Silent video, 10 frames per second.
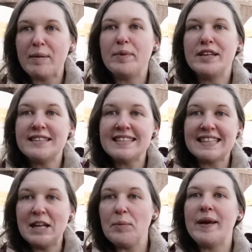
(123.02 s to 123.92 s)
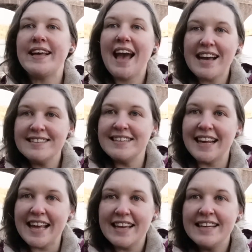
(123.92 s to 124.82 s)
because it's a little bit
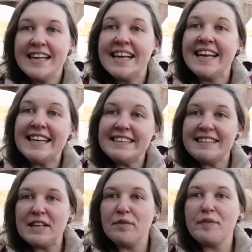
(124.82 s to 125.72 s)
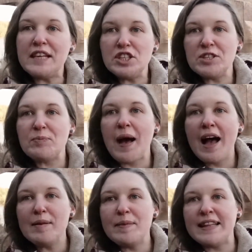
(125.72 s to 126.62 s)
castle-y. Can you see the features
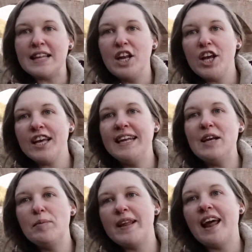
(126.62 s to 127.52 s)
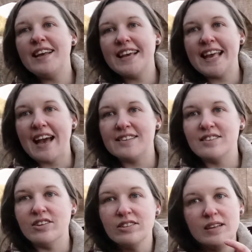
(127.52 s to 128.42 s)
behind me that look a little bit like a
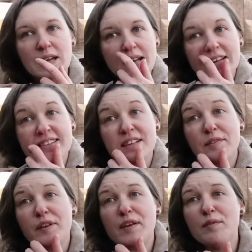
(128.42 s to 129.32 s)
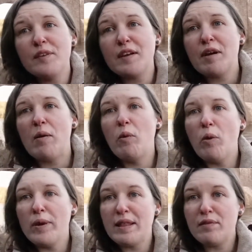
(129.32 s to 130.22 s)
castle? See if you can figure out
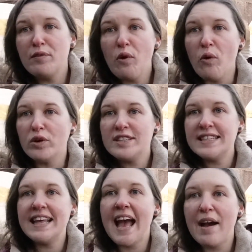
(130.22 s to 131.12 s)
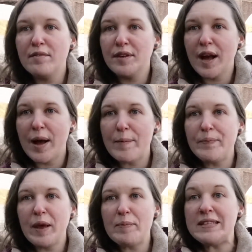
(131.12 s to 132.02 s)
what were they for. Did they have
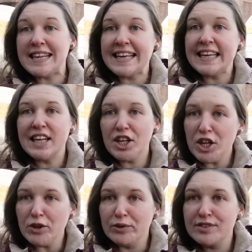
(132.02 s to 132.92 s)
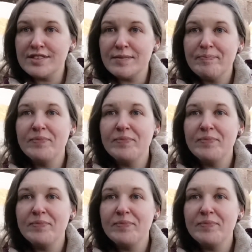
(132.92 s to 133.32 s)
a particular use?